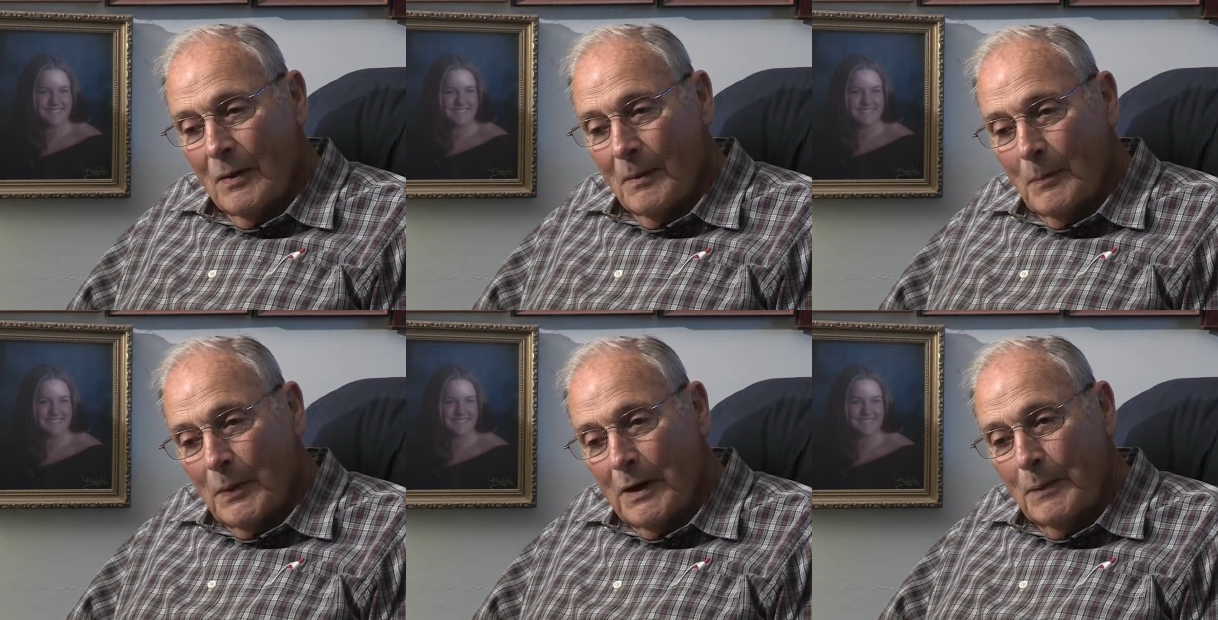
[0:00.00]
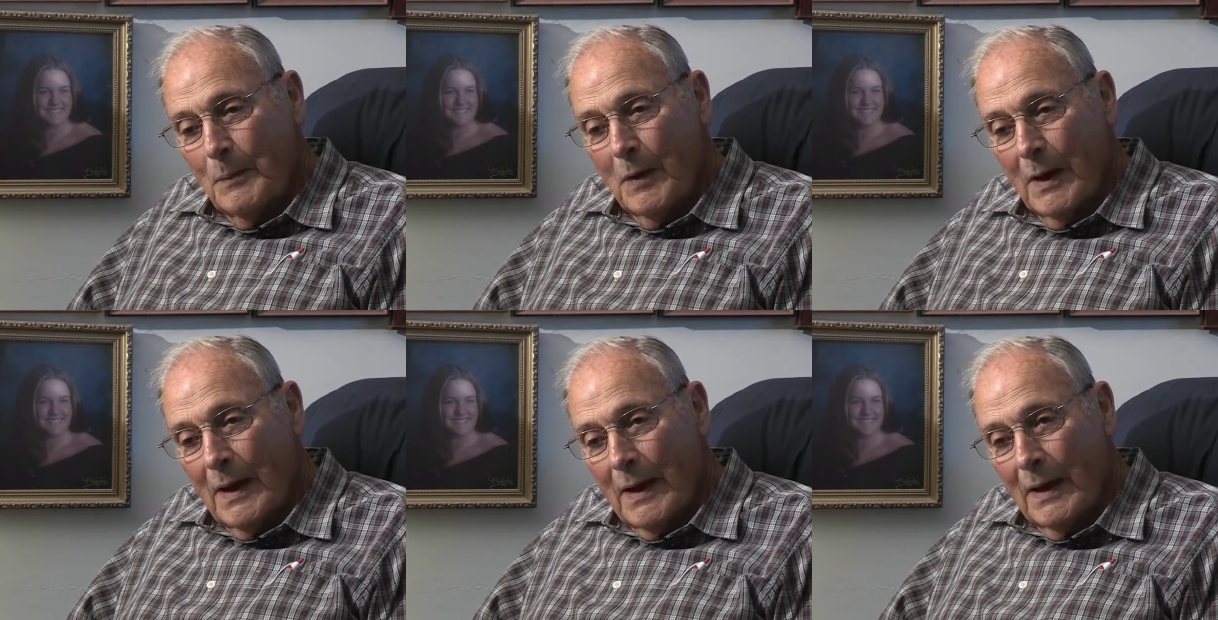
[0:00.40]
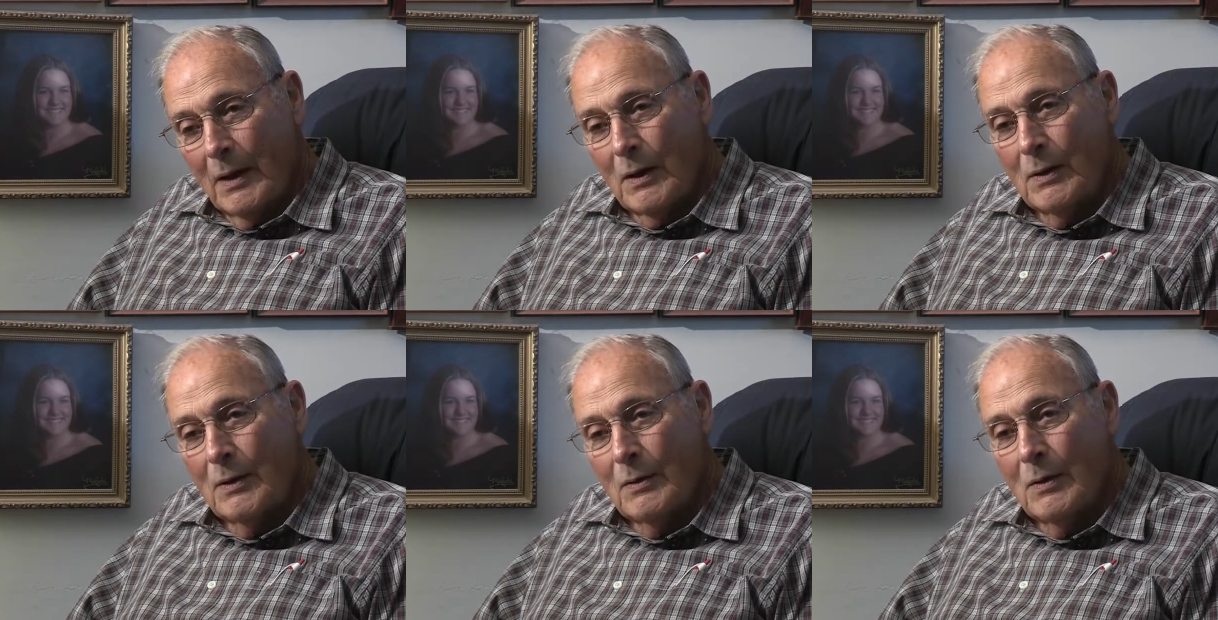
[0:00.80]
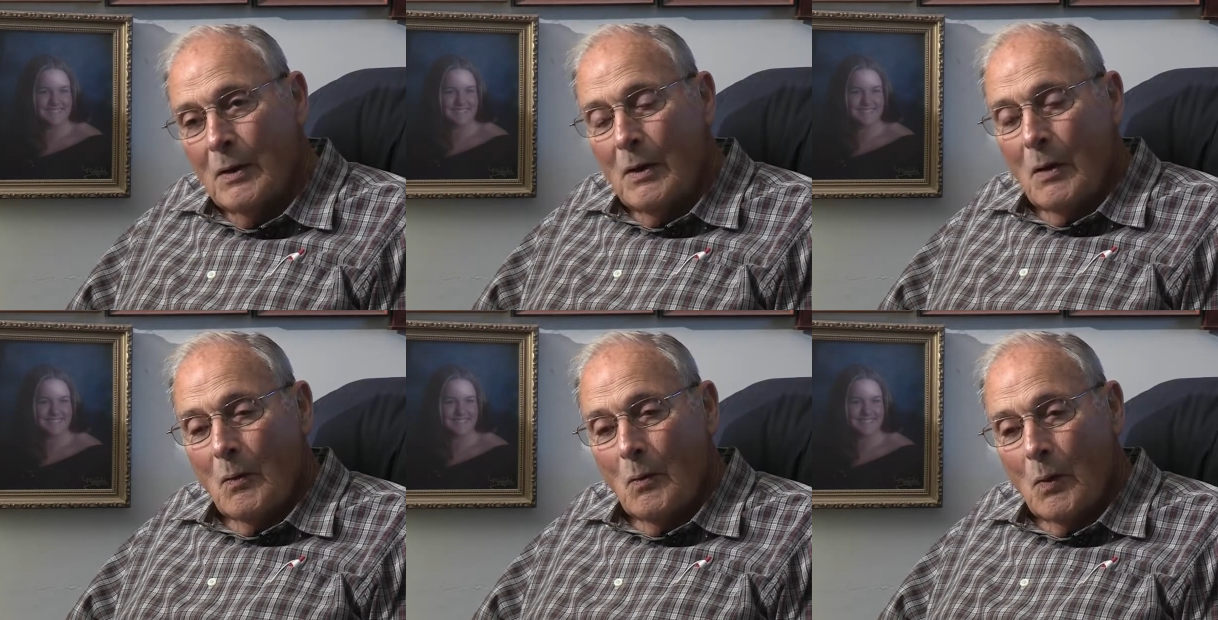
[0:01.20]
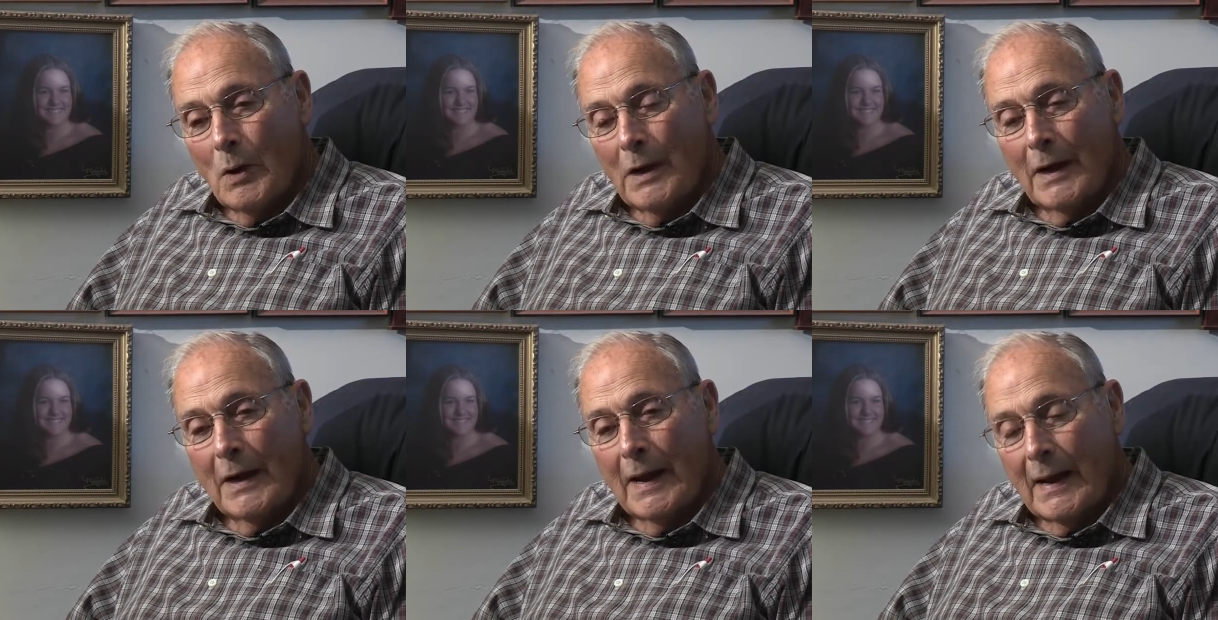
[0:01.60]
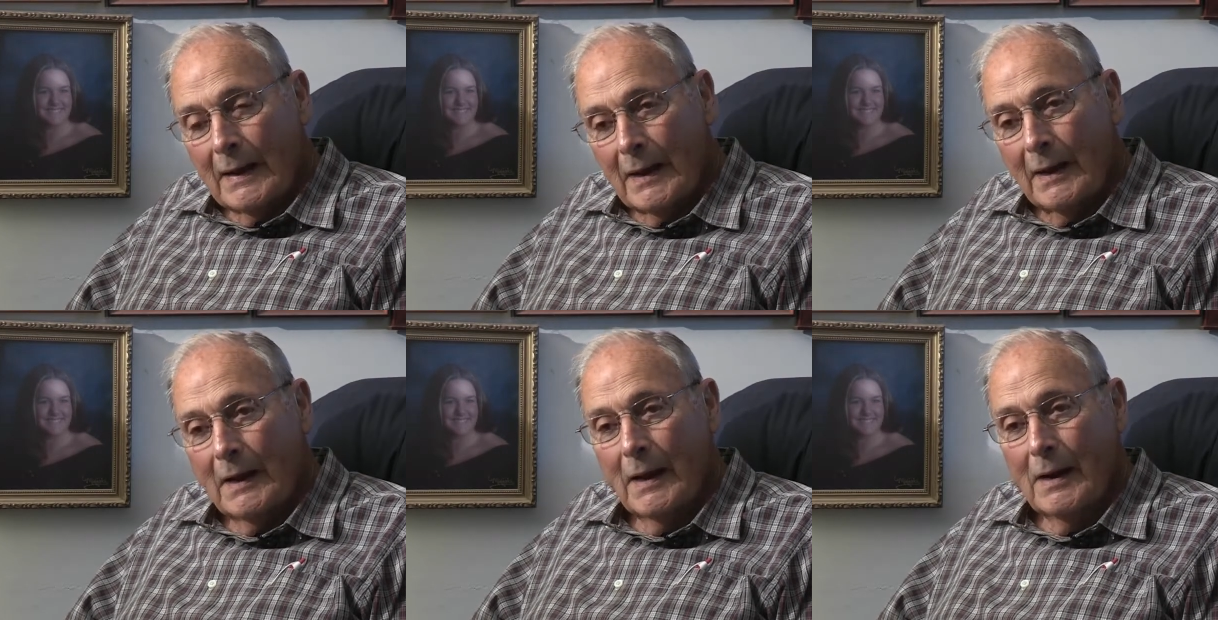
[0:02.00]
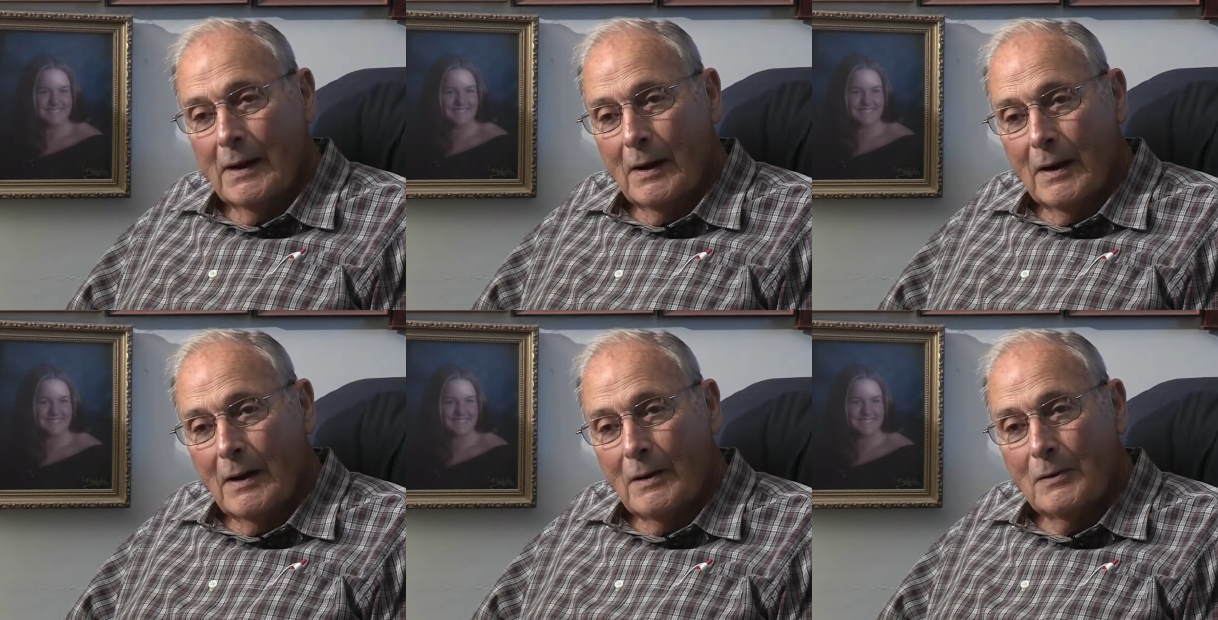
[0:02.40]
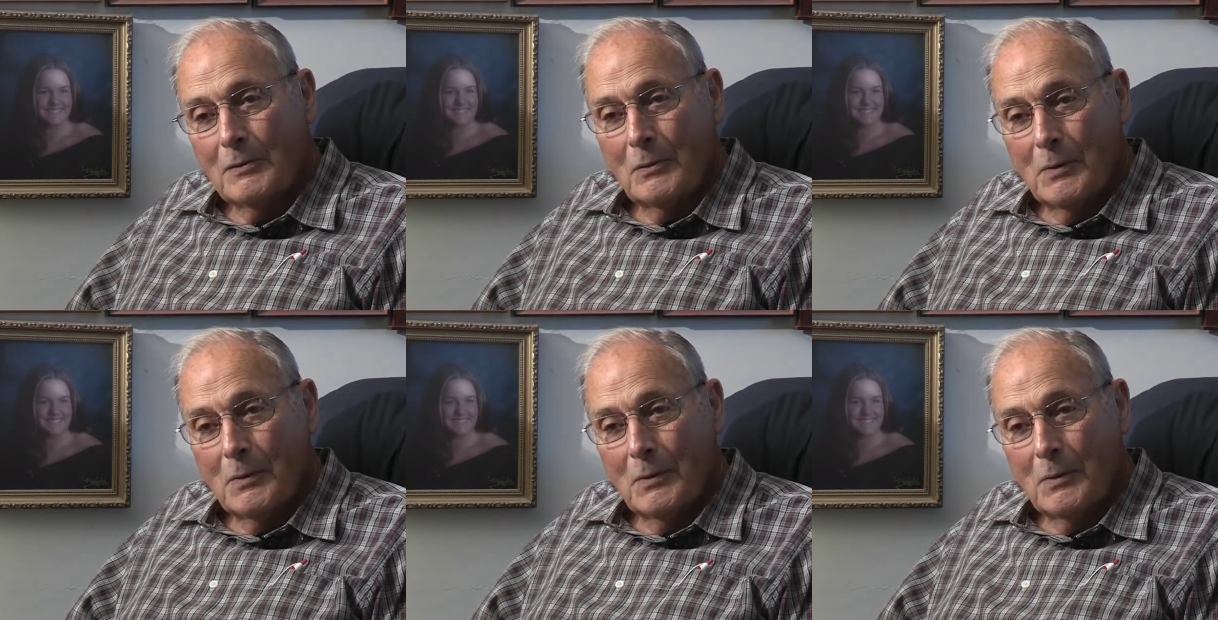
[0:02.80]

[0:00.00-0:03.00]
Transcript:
Speaker 1: the people I knew, one that I could get along